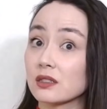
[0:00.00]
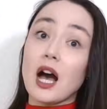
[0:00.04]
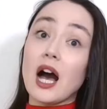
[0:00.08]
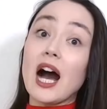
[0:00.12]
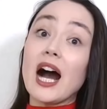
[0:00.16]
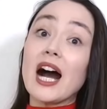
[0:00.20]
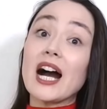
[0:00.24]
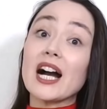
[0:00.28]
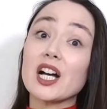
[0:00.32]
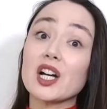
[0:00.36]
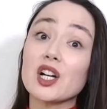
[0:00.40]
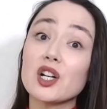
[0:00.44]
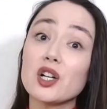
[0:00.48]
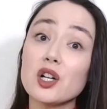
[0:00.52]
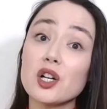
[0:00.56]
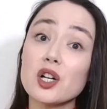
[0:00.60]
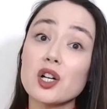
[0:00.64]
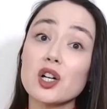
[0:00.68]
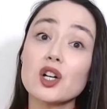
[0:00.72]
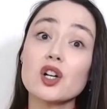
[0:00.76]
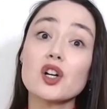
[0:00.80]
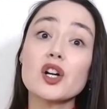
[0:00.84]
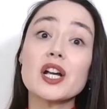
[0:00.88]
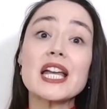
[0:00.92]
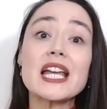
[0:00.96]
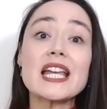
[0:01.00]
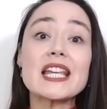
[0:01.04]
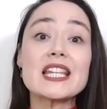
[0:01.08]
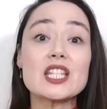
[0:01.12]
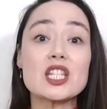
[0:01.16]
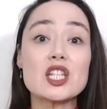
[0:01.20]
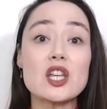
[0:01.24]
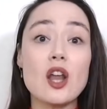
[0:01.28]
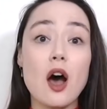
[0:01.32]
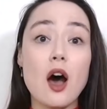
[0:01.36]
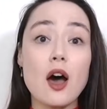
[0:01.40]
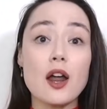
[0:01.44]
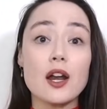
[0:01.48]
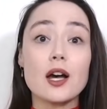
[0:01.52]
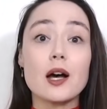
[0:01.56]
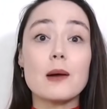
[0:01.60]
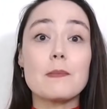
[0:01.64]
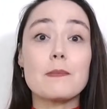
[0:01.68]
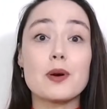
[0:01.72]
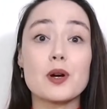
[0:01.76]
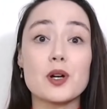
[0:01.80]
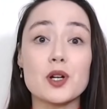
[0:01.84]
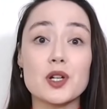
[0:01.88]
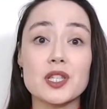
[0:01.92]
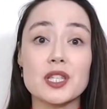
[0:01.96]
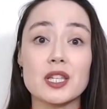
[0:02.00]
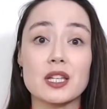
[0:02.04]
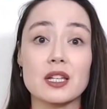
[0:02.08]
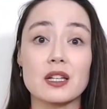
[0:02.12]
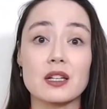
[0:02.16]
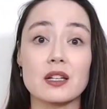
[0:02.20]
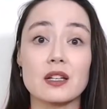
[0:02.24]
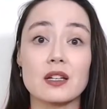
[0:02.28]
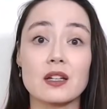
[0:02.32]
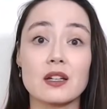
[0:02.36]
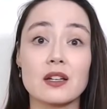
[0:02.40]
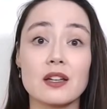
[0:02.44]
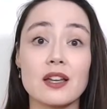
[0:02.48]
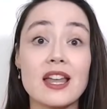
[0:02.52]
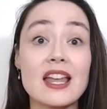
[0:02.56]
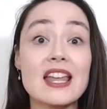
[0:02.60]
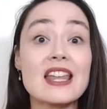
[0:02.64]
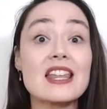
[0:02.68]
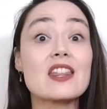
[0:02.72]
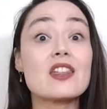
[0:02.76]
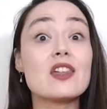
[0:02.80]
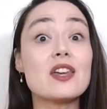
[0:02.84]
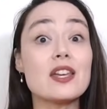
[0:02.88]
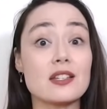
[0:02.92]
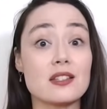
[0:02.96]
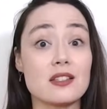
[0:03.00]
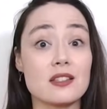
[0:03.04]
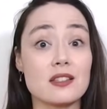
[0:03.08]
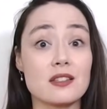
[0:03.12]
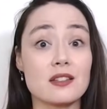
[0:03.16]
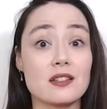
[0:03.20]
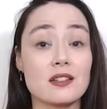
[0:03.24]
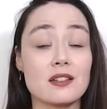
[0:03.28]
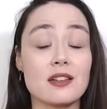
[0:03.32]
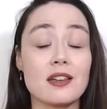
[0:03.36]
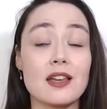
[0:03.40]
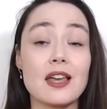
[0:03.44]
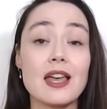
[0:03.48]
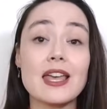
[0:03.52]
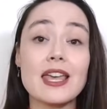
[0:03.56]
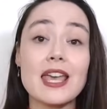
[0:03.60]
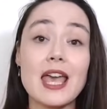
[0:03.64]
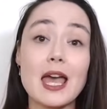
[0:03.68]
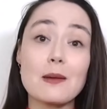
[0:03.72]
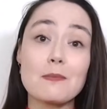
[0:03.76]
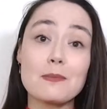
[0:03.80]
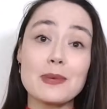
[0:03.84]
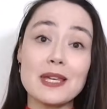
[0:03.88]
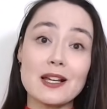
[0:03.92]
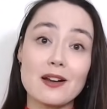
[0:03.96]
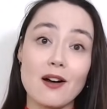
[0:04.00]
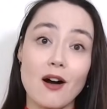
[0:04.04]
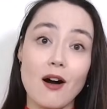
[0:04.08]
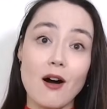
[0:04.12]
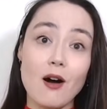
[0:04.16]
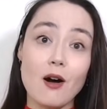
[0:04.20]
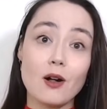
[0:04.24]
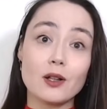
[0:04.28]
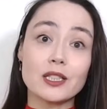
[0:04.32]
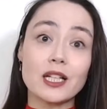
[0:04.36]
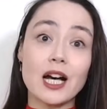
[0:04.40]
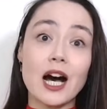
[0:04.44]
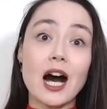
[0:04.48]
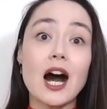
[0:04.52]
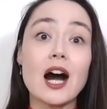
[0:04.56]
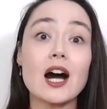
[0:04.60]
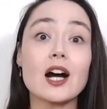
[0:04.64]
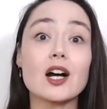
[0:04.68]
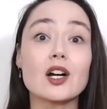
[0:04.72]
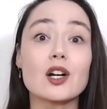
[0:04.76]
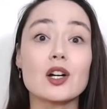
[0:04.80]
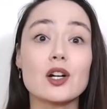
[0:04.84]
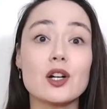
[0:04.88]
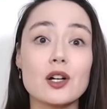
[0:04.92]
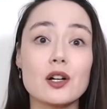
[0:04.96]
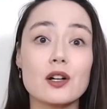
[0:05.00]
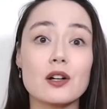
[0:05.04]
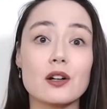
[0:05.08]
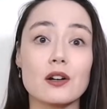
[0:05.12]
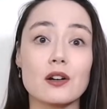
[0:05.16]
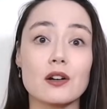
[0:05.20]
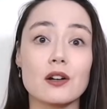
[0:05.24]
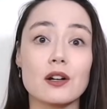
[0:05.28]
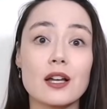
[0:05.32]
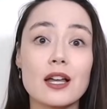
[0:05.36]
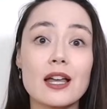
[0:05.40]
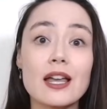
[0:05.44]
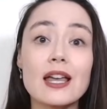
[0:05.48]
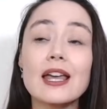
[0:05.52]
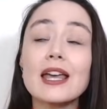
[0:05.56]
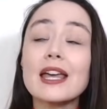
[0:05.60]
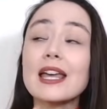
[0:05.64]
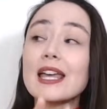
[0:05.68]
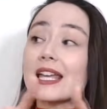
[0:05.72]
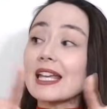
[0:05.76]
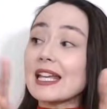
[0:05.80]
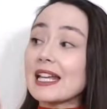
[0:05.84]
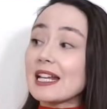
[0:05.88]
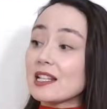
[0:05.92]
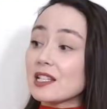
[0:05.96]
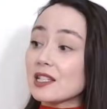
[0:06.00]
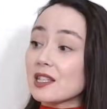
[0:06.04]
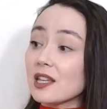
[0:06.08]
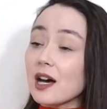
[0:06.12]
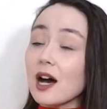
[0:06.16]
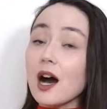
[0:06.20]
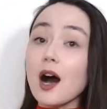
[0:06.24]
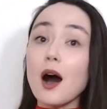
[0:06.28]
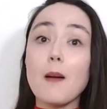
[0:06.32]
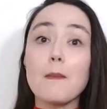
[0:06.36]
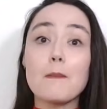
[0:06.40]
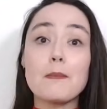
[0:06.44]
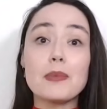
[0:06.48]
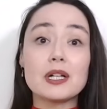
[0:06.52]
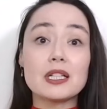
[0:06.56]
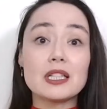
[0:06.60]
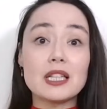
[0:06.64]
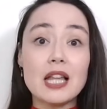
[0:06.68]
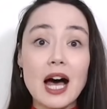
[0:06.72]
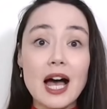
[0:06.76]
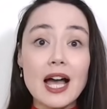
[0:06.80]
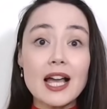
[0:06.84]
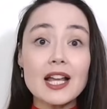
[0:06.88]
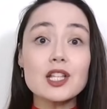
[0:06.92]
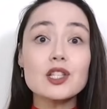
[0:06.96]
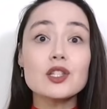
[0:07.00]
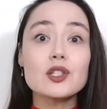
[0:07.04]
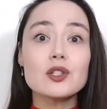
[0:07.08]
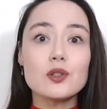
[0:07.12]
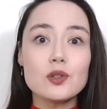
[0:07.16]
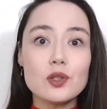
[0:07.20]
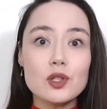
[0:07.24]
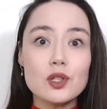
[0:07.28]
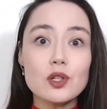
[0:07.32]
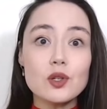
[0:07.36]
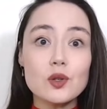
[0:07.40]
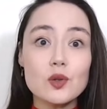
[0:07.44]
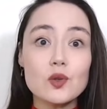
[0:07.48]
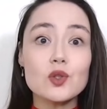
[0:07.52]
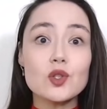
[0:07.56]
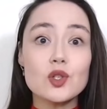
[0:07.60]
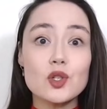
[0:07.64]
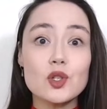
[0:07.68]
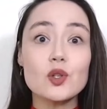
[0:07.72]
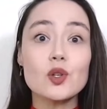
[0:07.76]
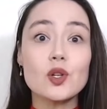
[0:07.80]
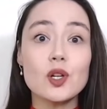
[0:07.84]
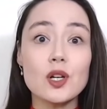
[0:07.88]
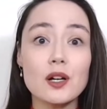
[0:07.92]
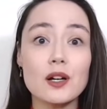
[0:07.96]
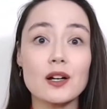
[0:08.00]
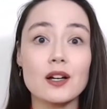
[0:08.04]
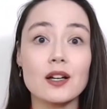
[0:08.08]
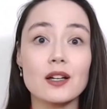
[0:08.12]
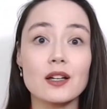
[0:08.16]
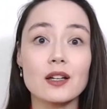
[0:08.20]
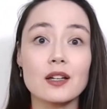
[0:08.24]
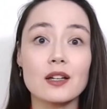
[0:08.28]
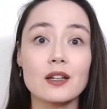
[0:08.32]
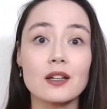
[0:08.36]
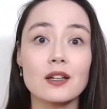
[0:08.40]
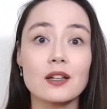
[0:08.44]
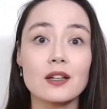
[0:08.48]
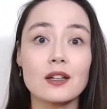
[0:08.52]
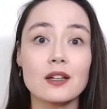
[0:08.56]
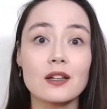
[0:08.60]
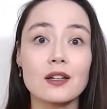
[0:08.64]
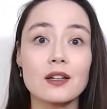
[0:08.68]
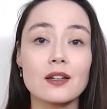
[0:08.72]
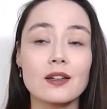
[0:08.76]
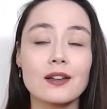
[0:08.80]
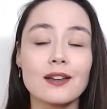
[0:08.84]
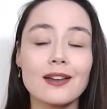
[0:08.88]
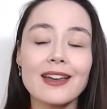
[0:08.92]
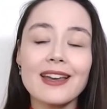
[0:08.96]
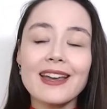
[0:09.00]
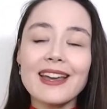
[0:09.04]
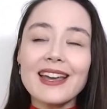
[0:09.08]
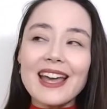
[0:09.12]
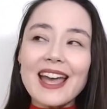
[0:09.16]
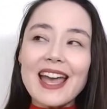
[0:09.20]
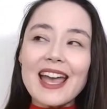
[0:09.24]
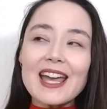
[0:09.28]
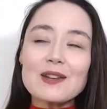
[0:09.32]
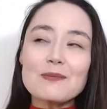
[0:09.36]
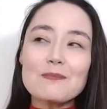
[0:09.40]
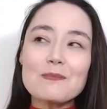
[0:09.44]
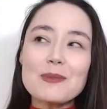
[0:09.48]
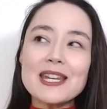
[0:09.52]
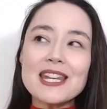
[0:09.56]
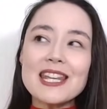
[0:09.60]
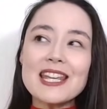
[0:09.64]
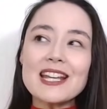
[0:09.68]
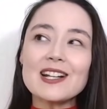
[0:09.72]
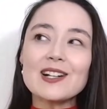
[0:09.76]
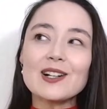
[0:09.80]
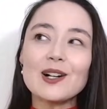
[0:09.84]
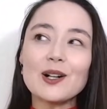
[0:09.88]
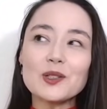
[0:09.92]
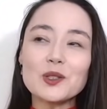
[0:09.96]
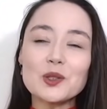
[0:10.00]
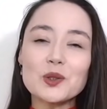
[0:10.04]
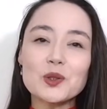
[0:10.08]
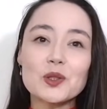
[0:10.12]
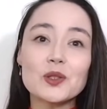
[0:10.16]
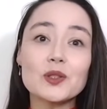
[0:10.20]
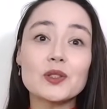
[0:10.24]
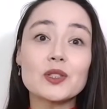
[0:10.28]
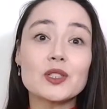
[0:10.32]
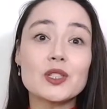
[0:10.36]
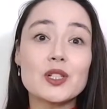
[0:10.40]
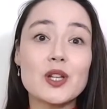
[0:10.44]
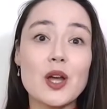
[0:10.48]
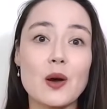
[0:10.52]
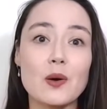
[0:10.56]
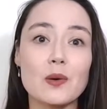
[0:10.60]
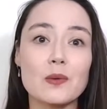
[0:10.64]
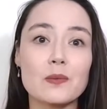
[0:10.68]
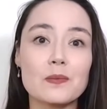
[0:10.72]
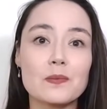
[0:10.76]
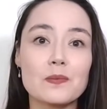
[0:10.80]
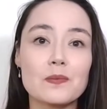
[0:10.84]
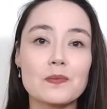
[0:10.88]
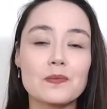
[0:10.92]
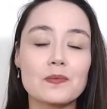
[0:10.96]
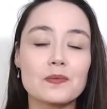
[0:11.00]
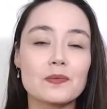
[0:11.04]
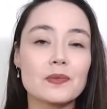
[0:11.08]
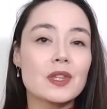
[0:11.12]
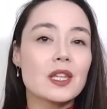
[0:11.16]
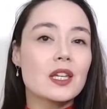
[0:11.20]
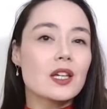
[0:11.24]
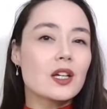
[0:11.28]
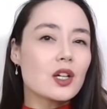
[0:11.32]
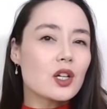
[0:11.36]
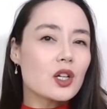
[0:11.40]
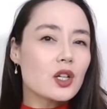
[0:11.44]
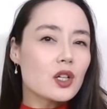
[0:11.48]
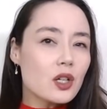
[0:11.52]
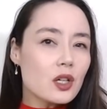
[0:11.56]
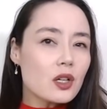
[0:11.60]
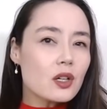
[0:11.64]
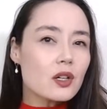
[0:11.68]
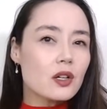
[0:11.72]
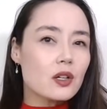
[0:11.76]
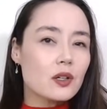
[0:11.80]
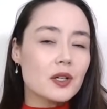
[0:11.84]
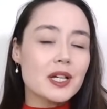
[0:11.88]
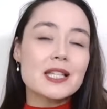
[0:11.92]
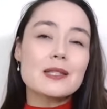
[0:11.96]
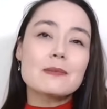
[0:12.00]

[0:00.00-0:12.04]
A cooker is not a person. This can be called a cooker. It's the appliance you use to cook. And mini cultural note. Cooker is